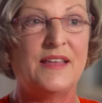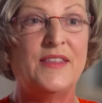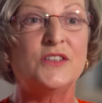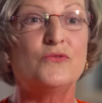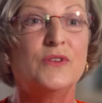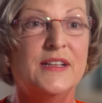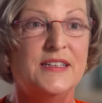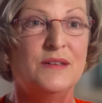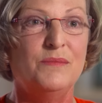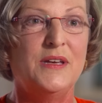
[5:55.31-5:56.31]
And that's really,
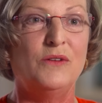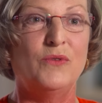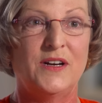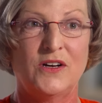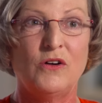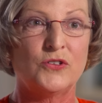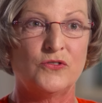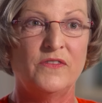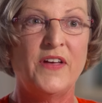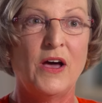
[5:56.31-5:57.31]
to me, what a
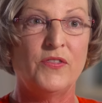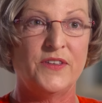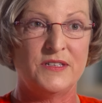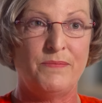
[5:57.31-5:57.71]
culture of health is